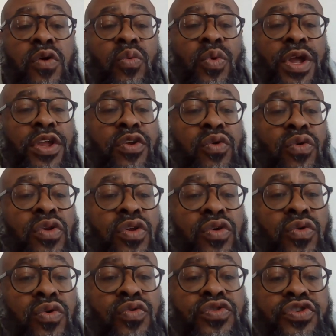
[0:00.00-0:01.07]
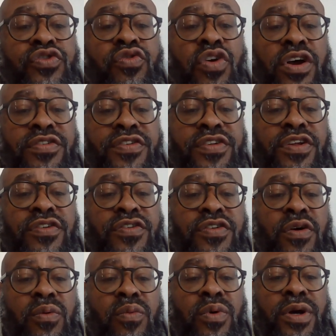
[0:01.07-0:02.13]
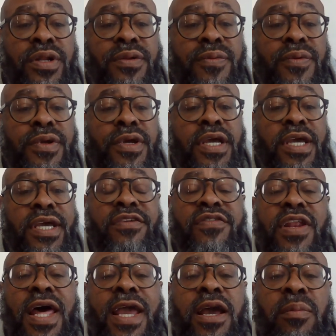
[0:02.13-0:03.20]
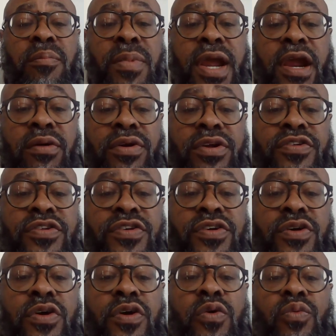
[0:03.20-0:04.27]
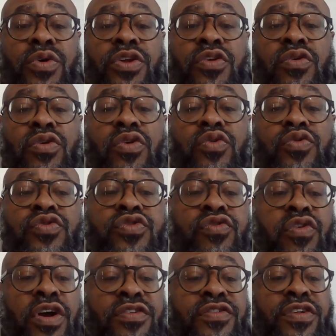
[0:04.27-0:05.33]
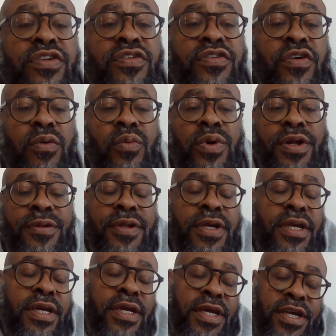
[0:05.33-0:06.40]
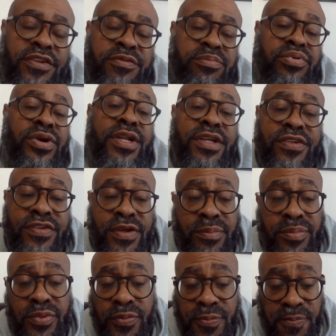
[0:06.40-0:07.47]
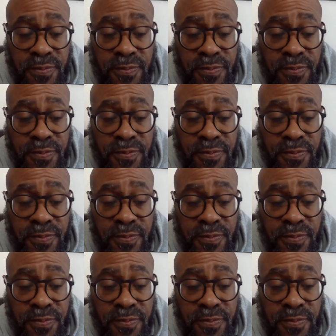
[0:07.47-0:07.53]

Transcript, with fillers: When you lose trust in someone, it's like a marriage. When you lose trust in someone, it's pretty simple.